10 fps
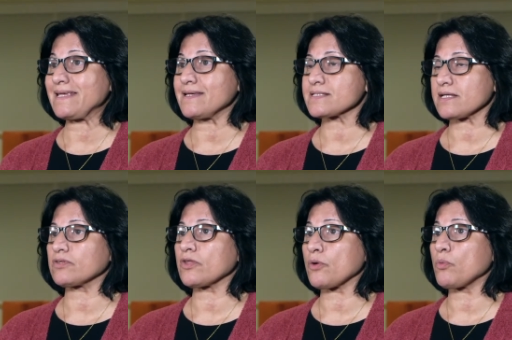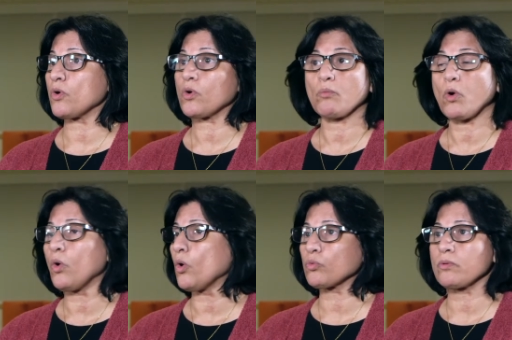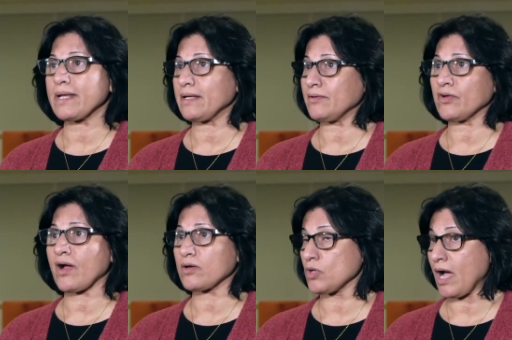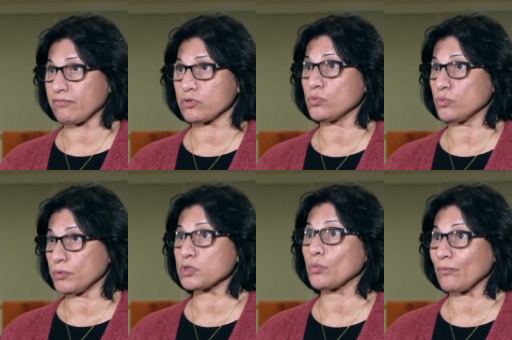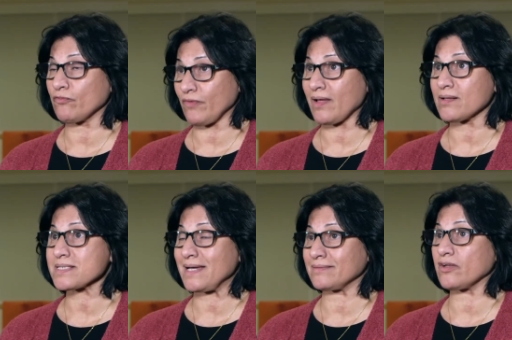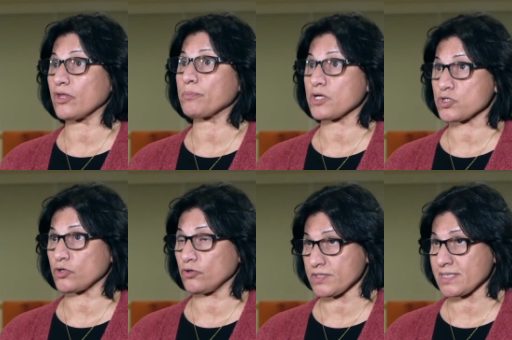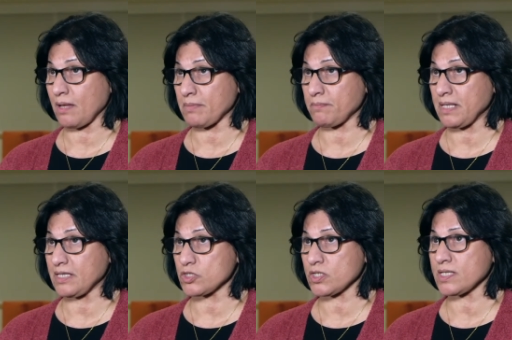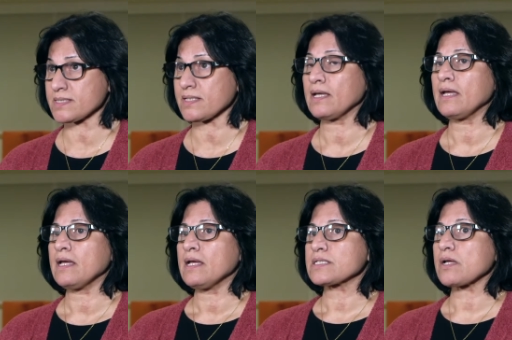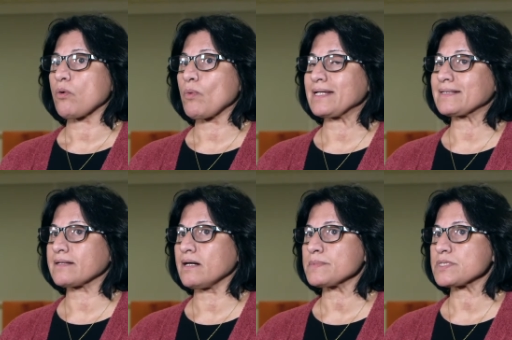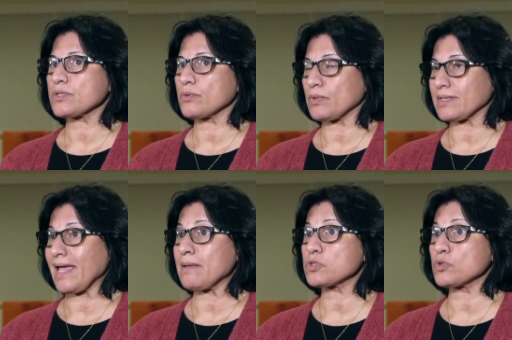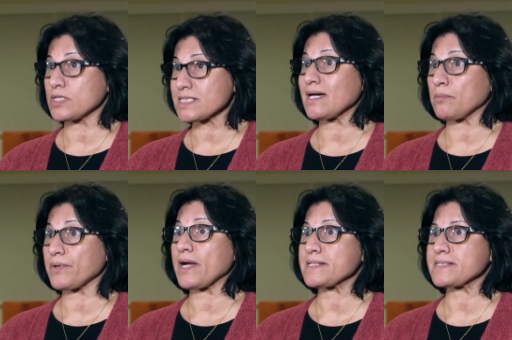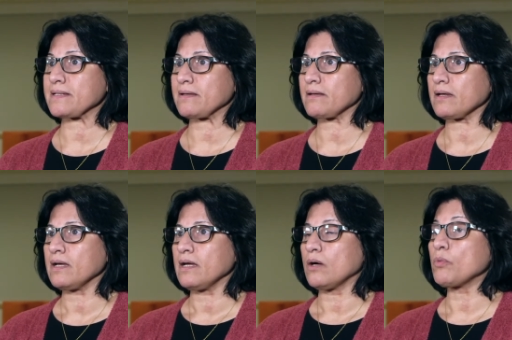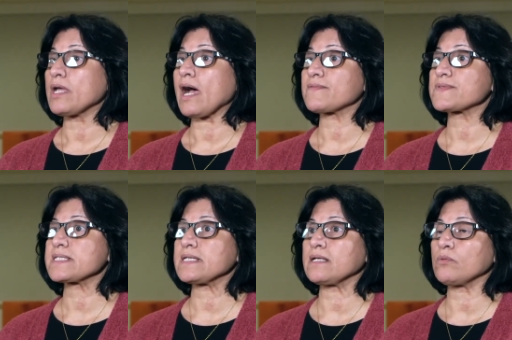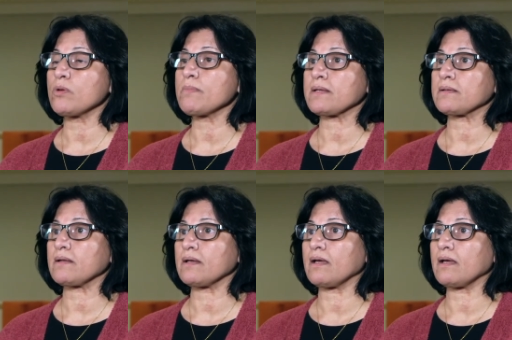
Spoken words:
years after the war, all women in Iraq have to put veils under the pressure of Islamic militias. So when it came to this uprising, we have seen women